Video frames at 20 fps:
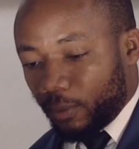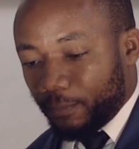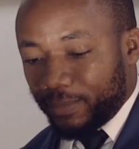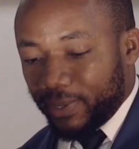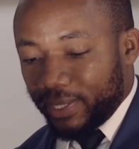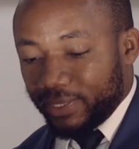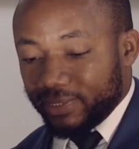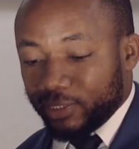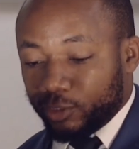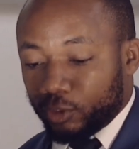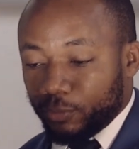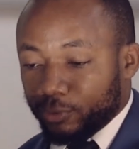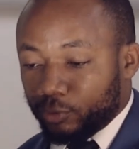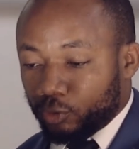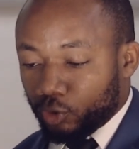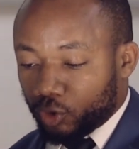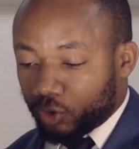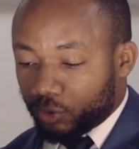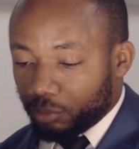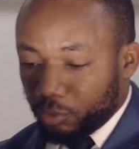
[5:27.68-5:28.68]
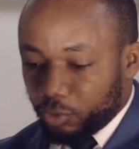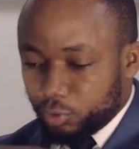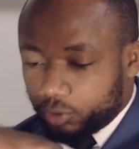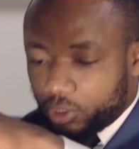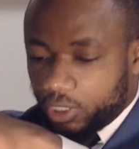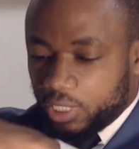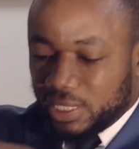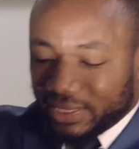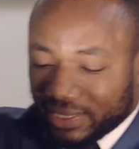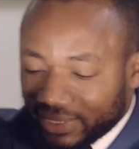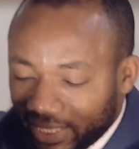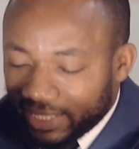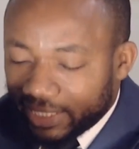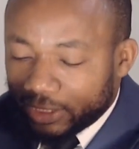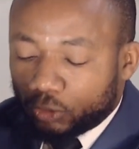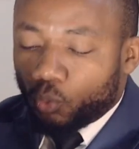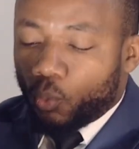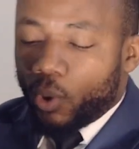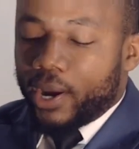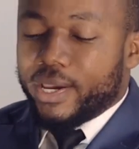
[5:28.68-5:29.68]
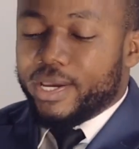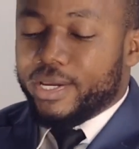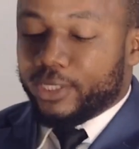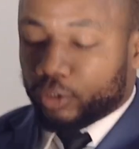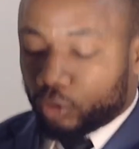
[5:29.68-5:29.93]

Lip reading: Don't blend it to be too smooth. That is why it